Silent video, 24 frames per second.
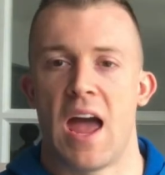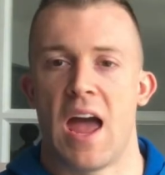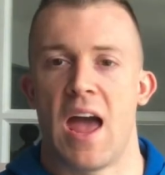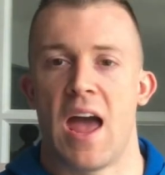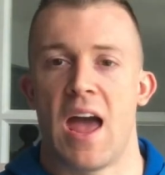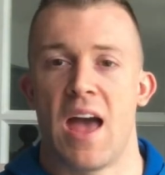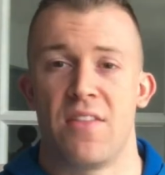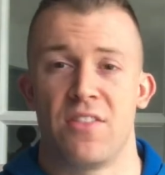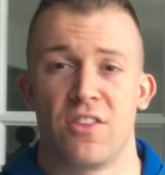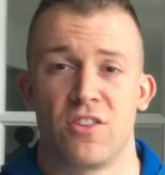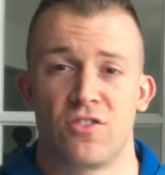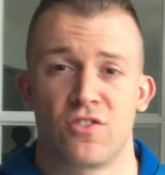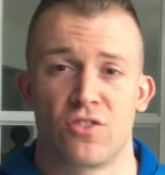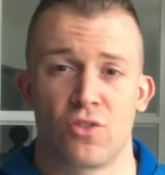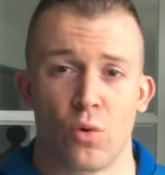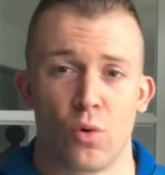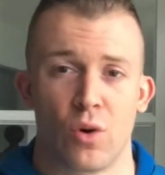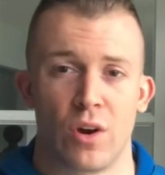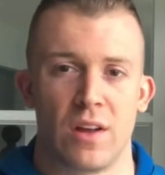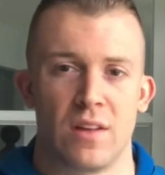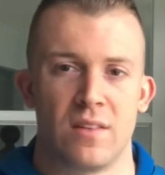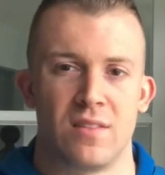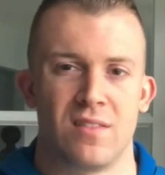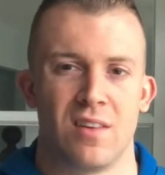and the
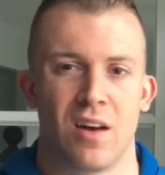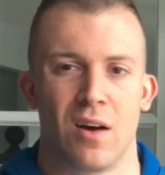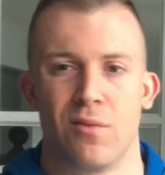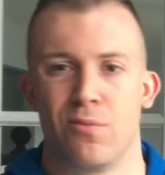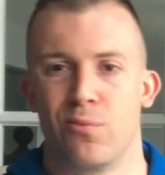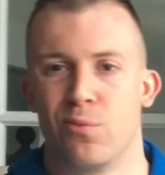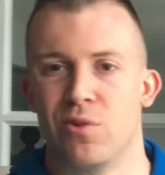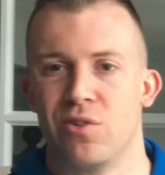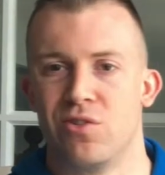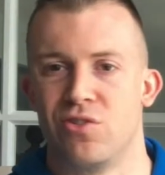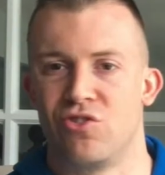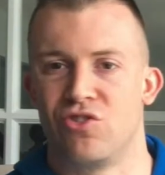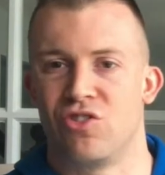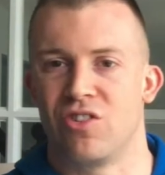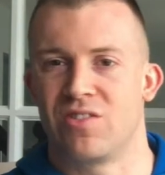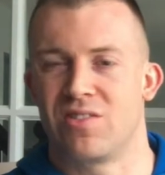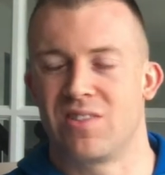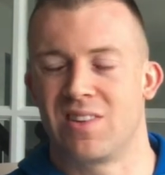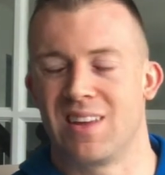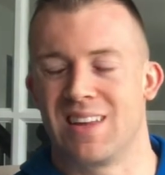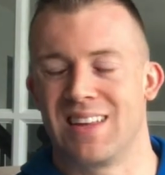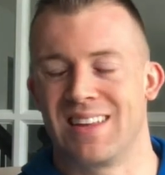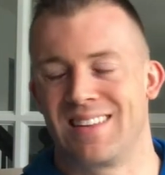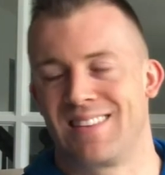story itself was just
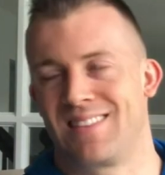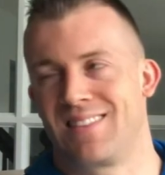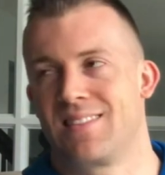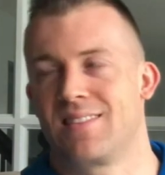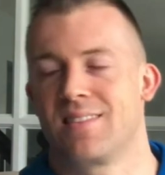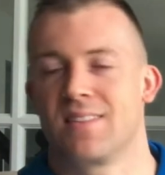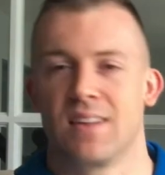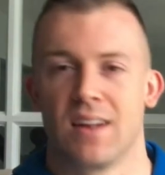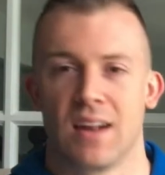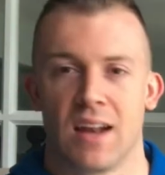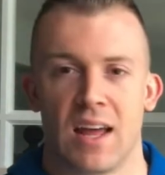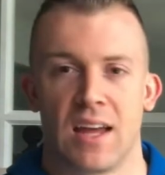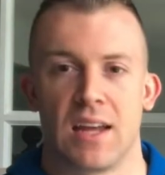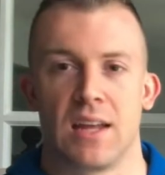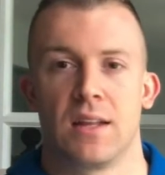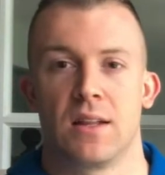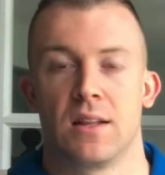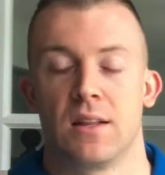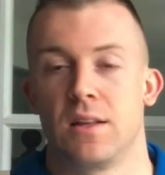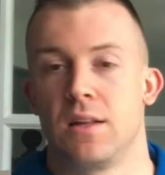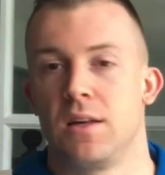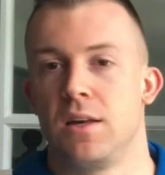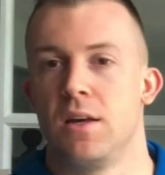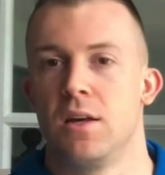
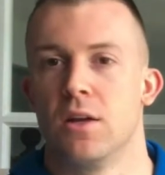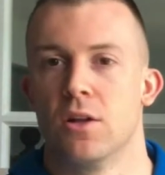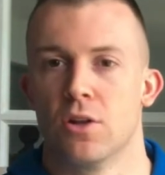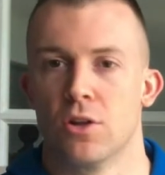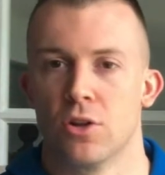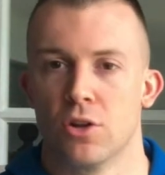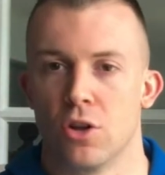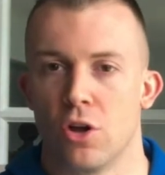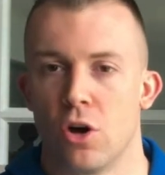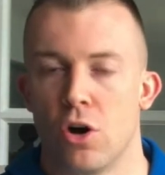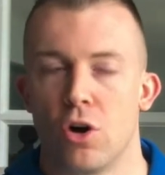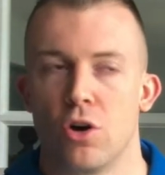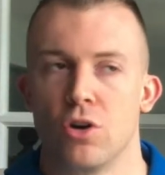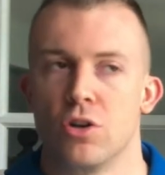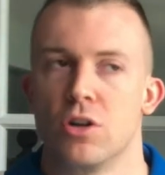slightly long.